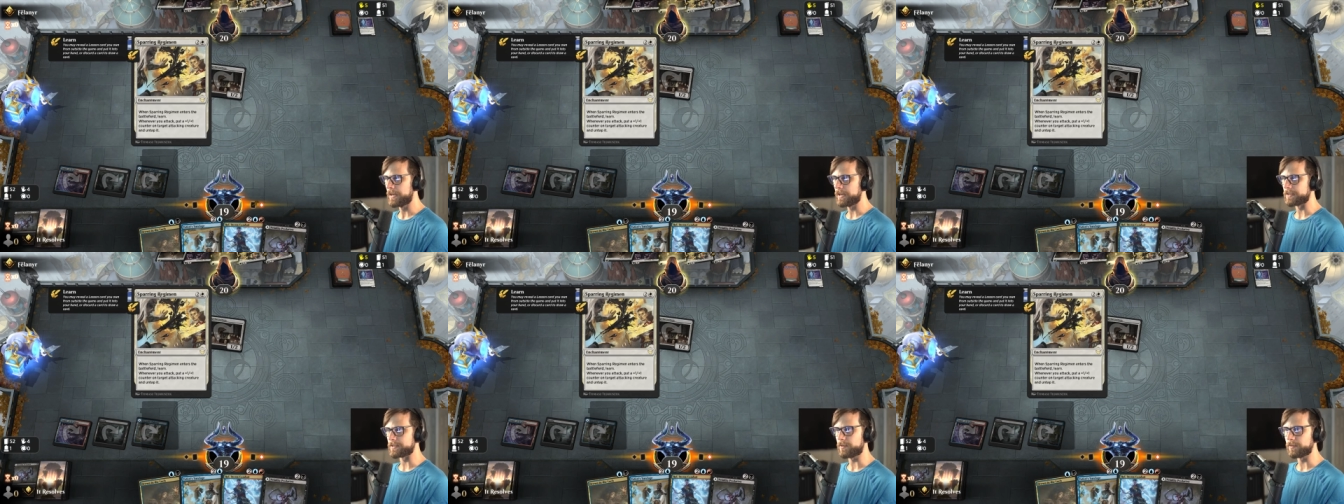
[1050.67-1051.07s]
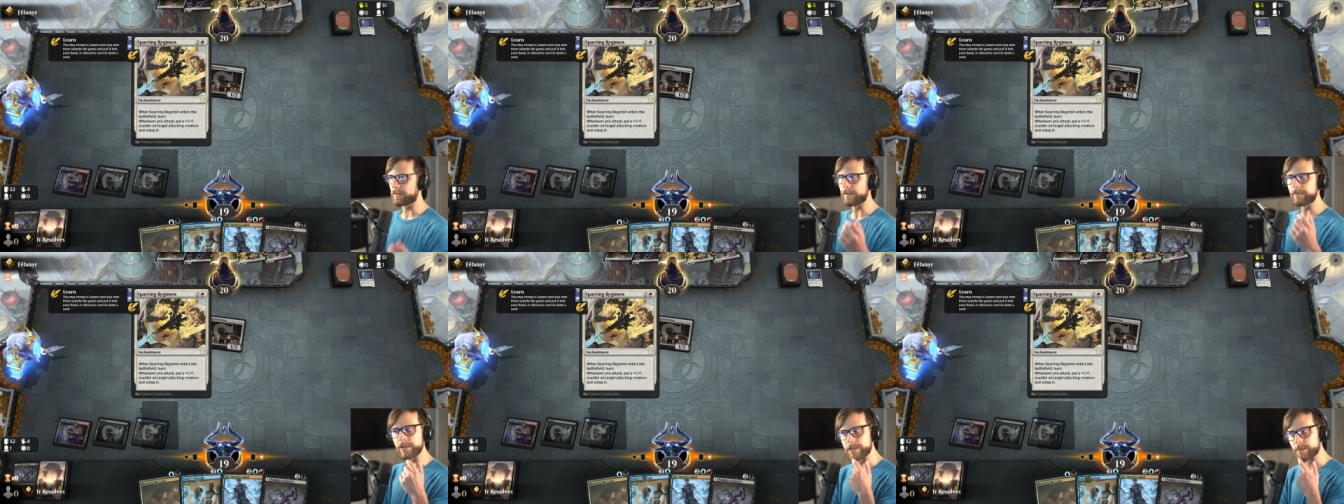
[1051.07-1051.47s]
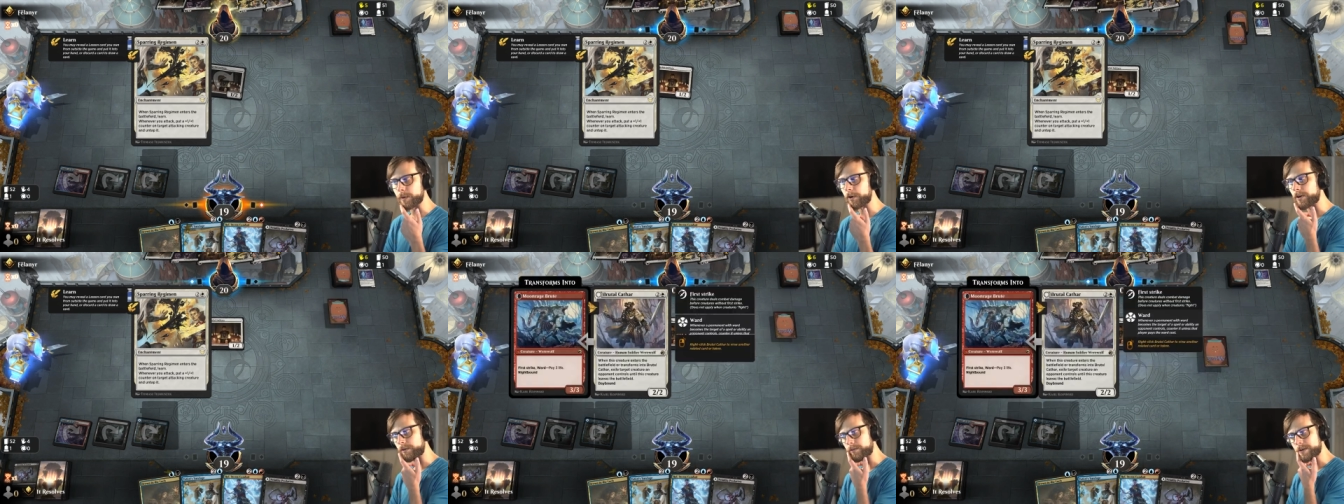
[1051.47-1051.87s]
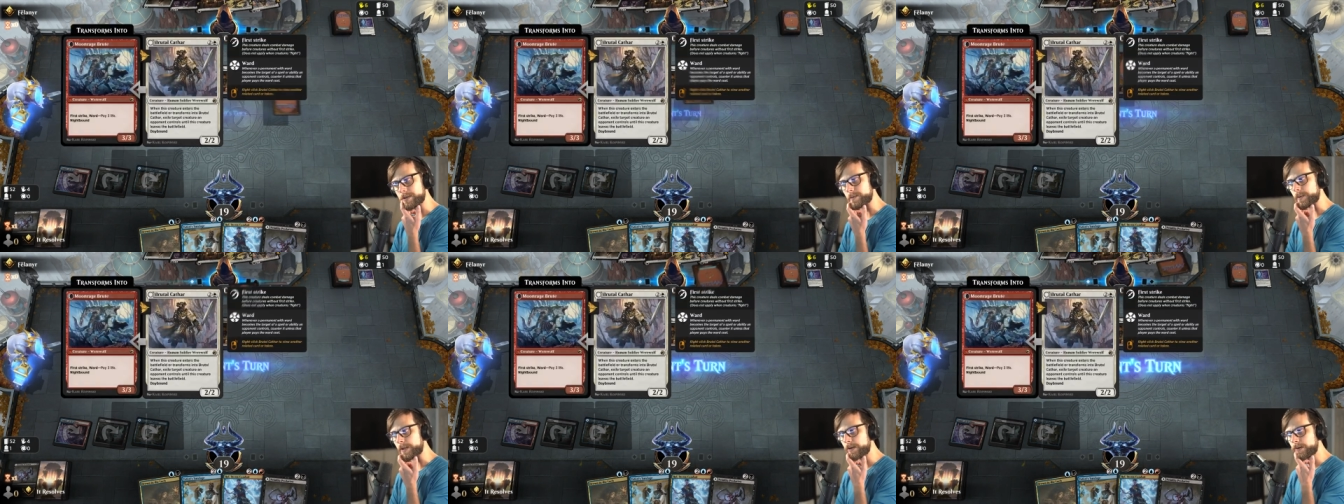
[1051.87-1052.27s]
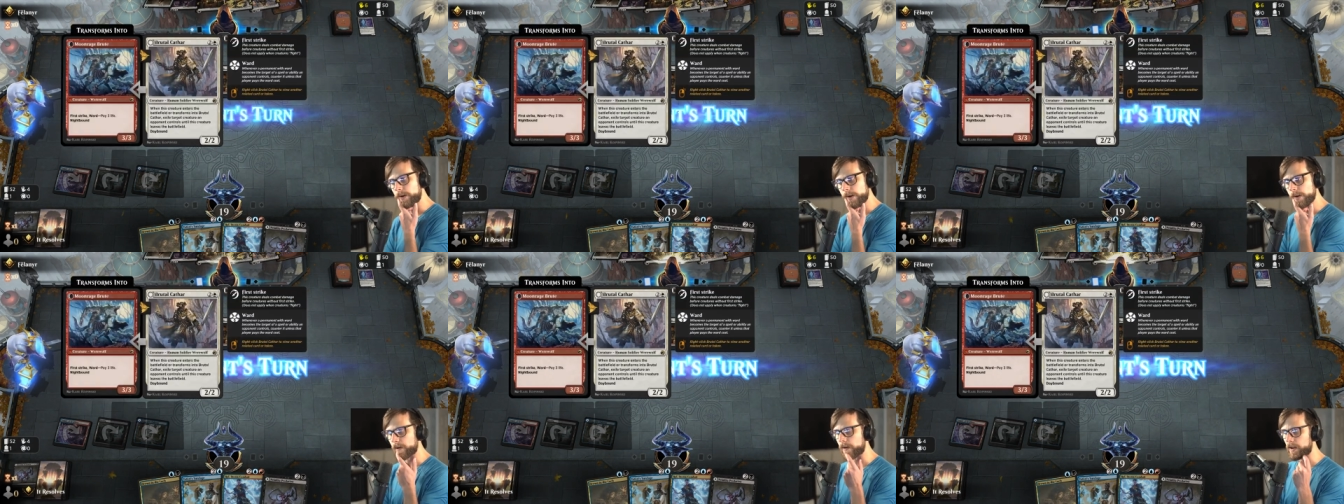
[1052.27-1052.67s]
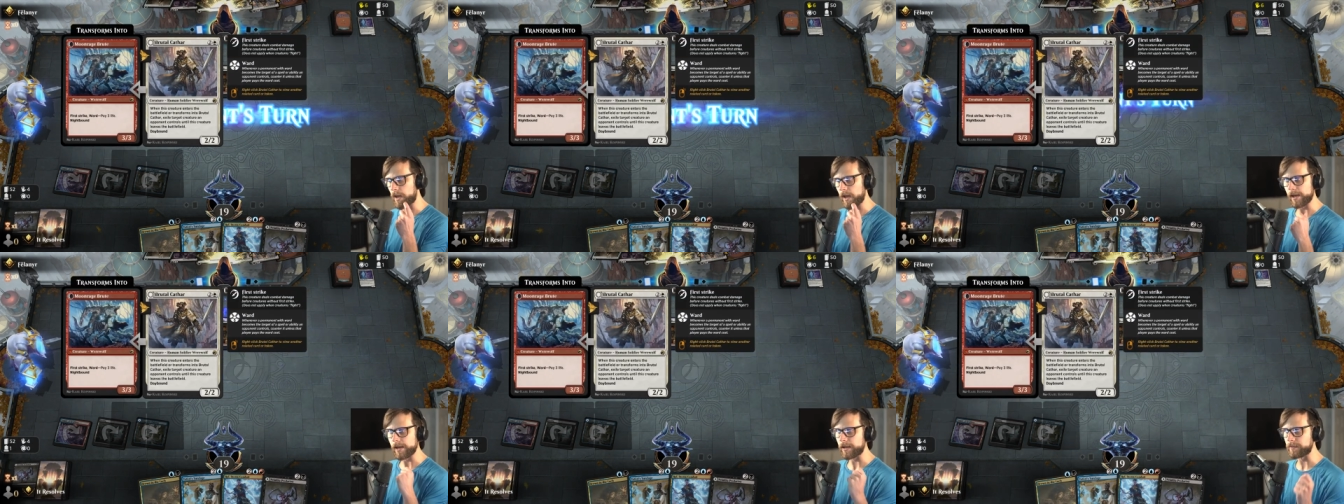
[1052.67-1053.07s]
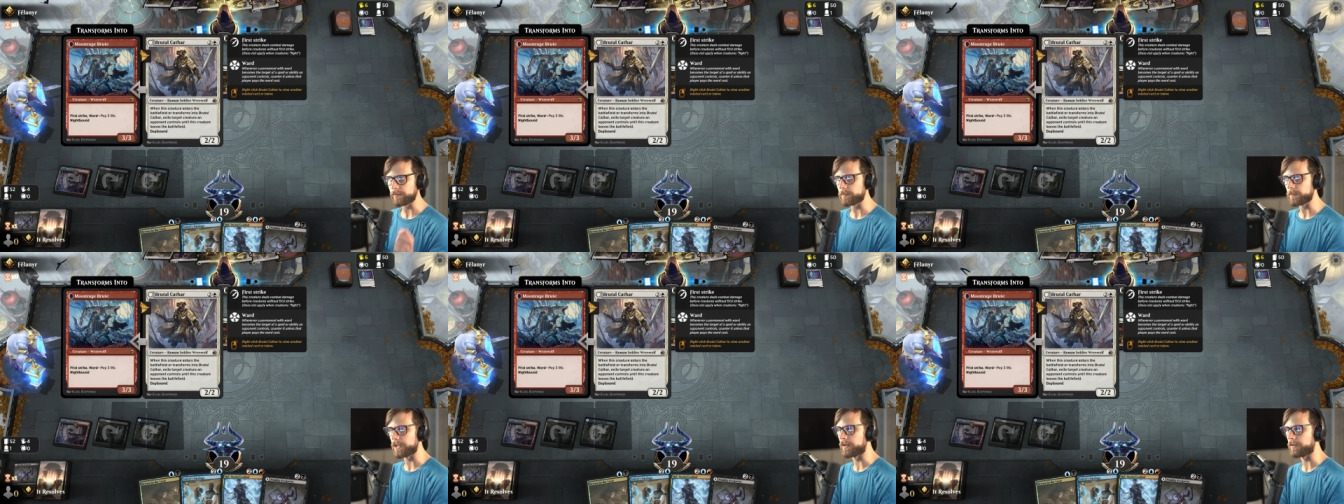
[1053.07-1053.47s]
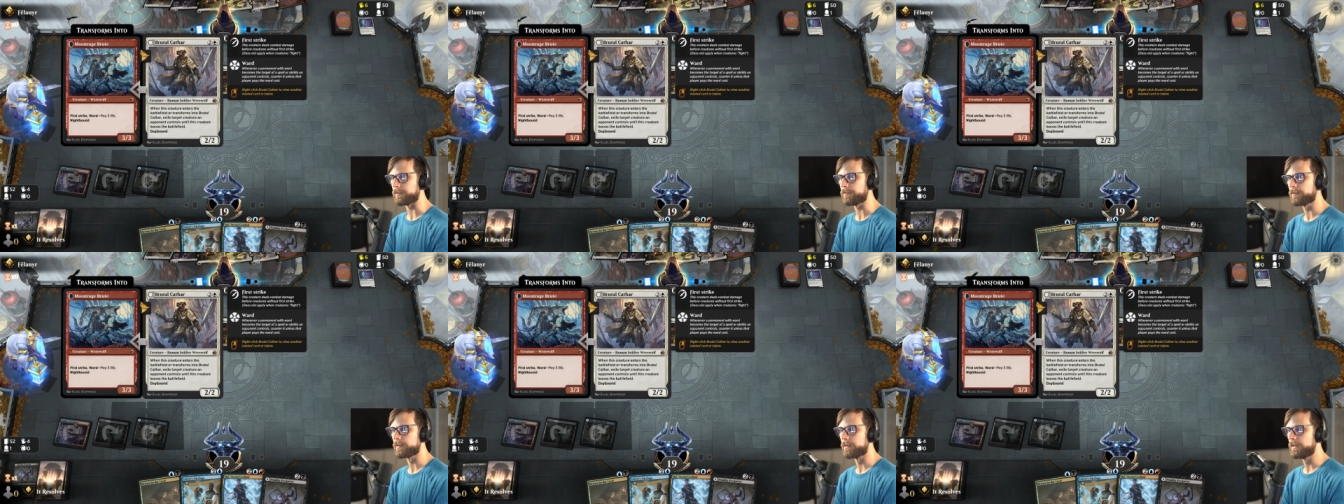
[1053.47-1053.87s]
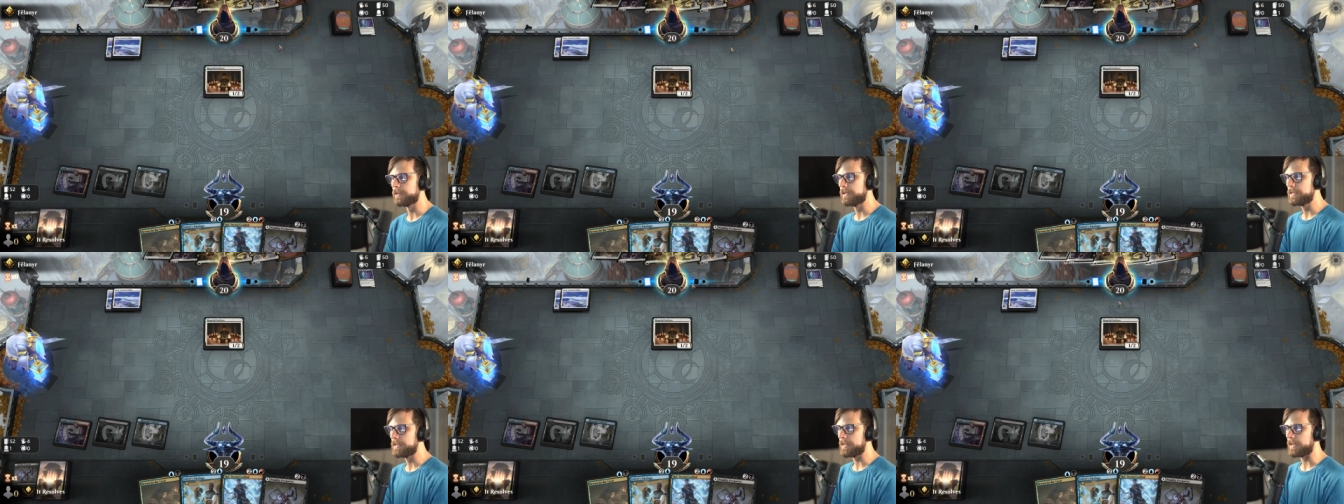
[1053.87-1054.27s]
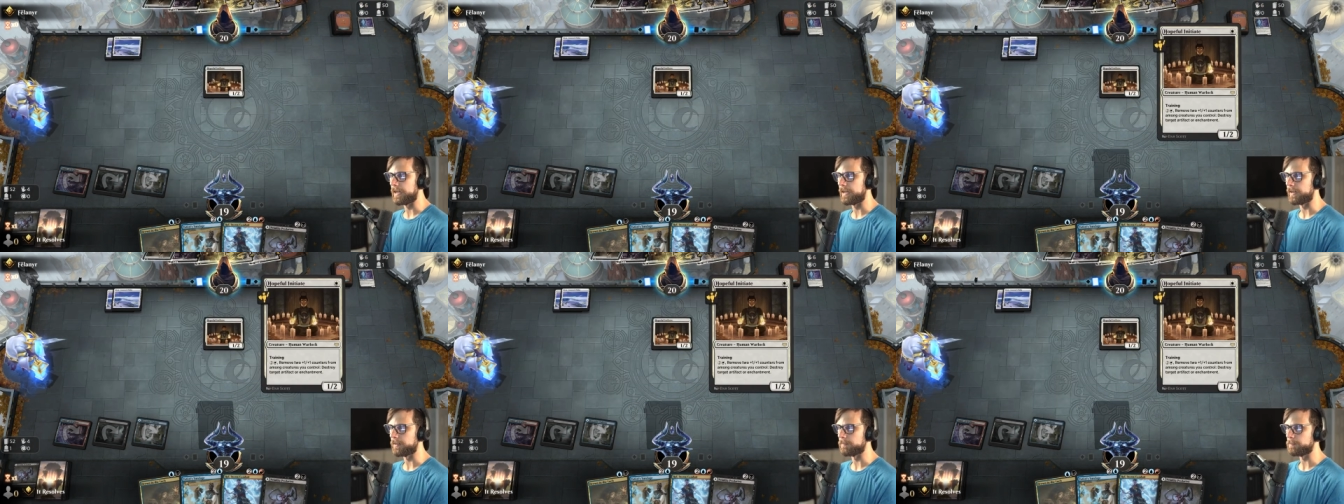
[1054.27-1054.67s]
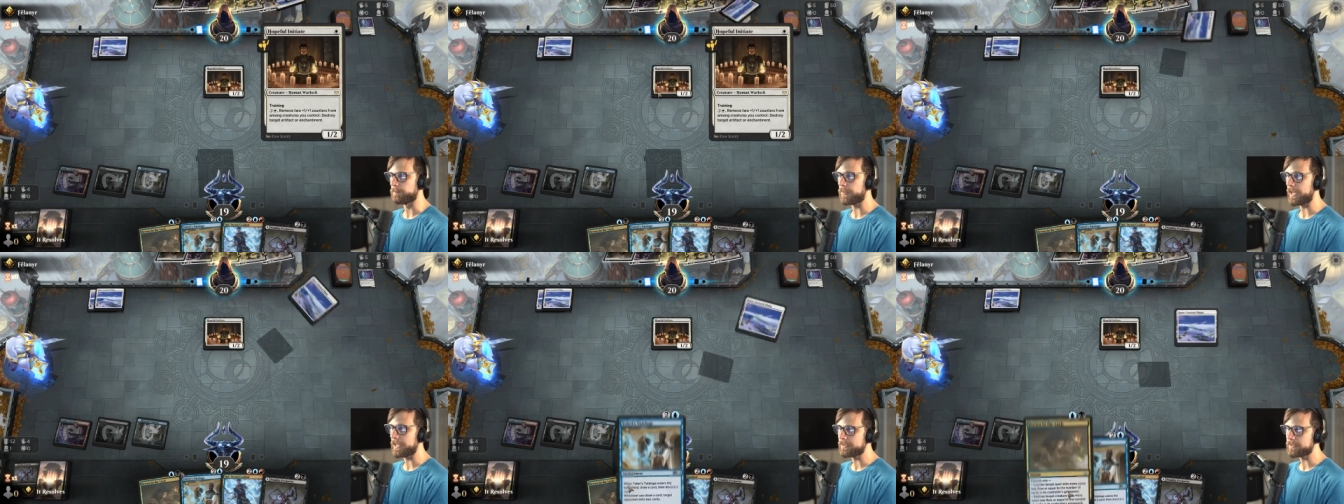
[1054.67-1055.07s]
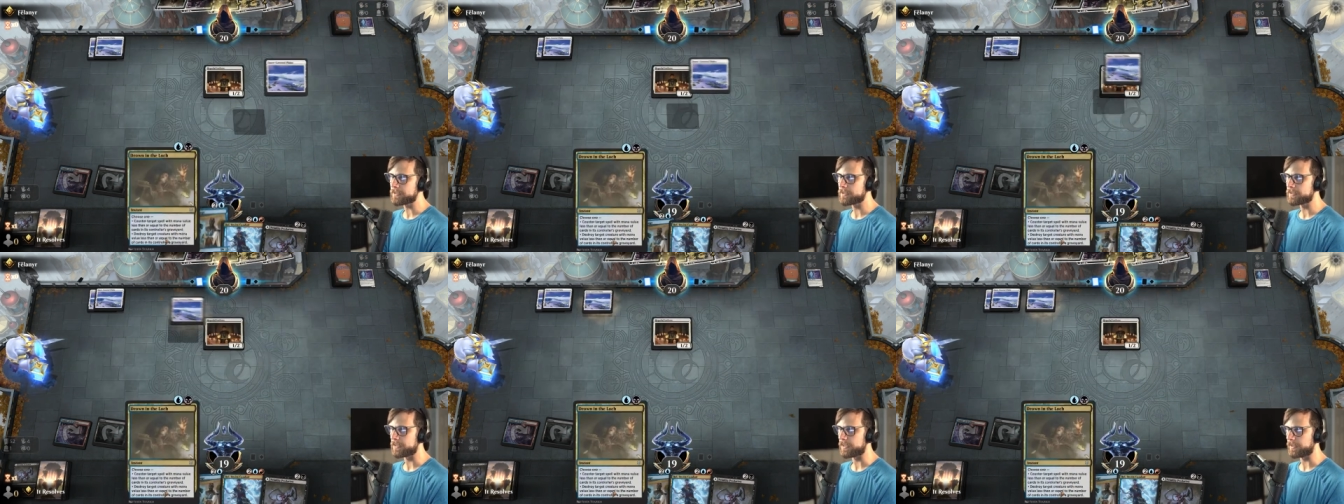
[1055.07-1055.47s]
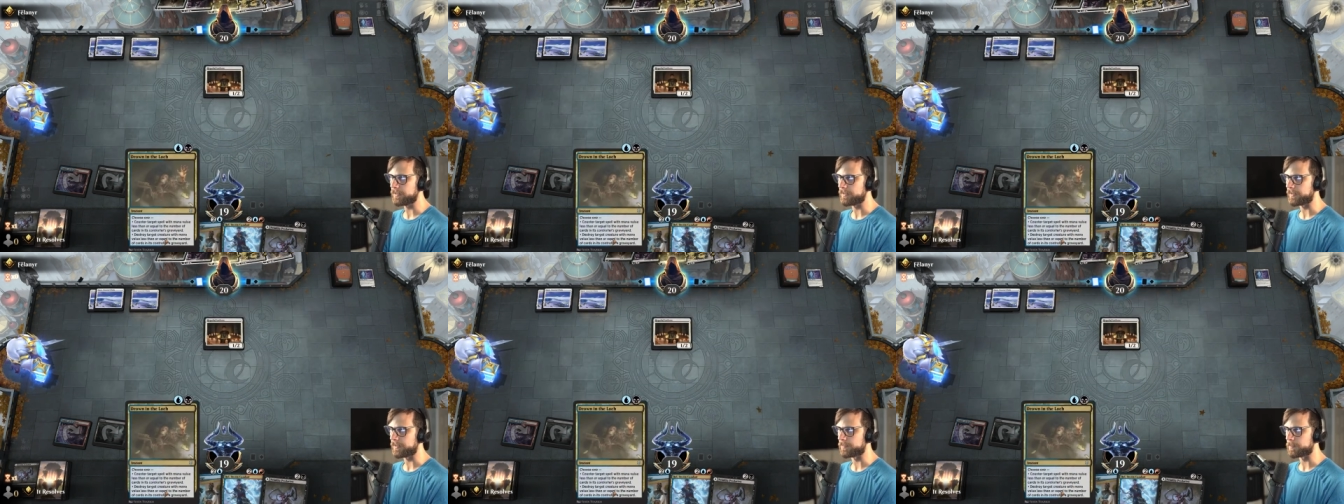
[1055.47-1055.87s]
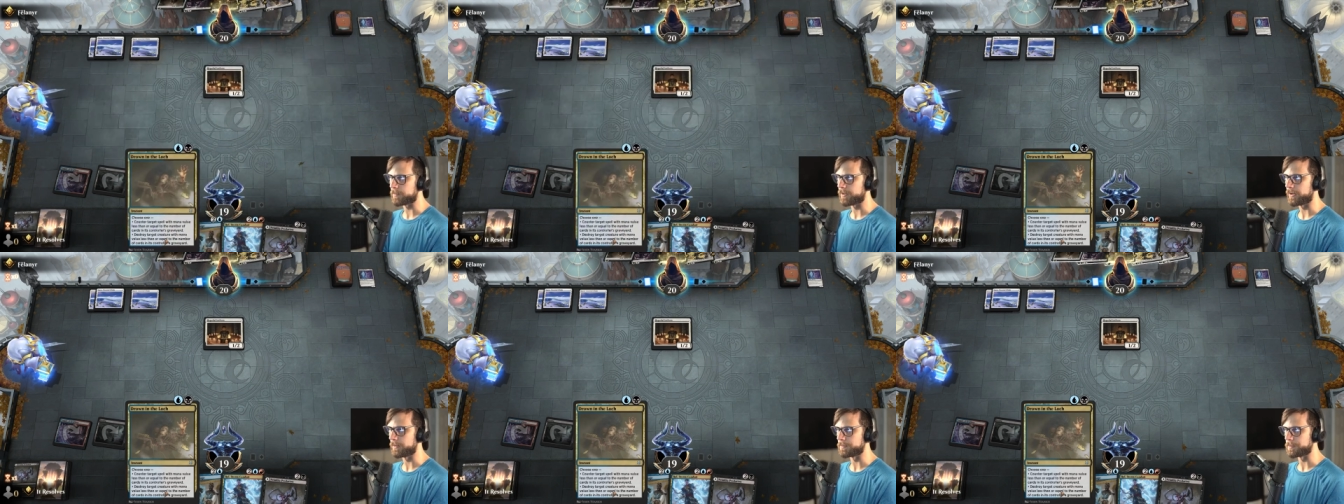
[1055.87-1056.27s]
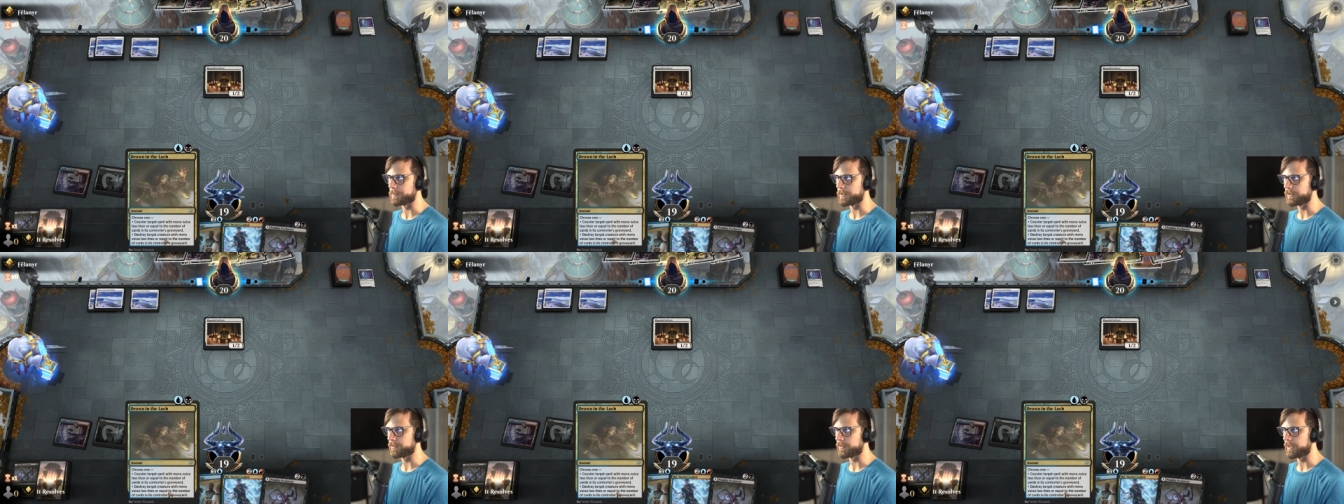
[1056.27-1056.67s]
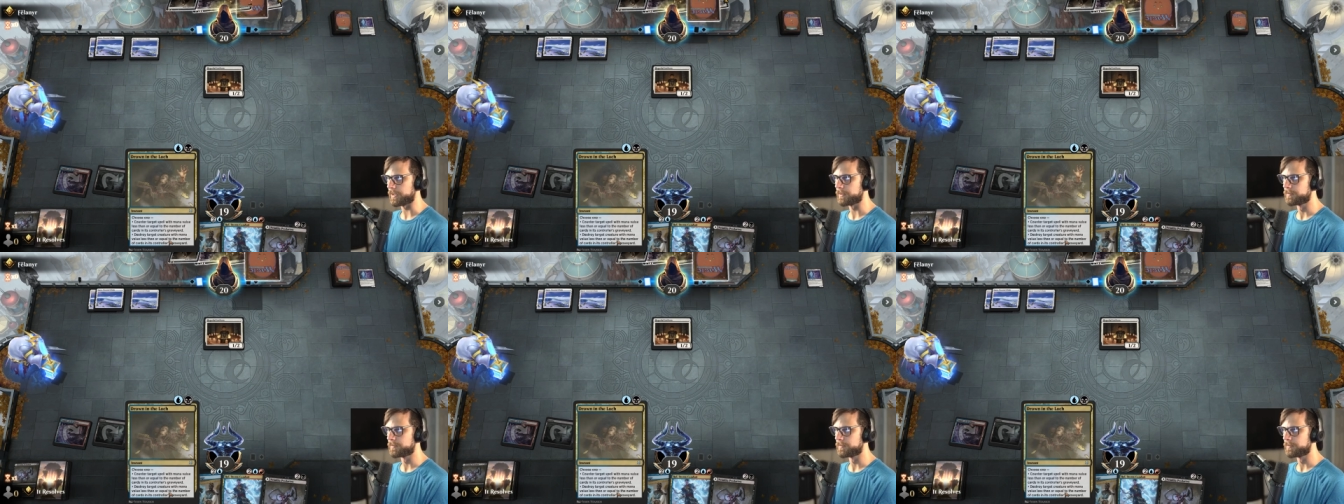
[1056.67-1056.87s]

I don't love the Sparring Regimen, uh, to be honest. Um, but I think that's probably okay.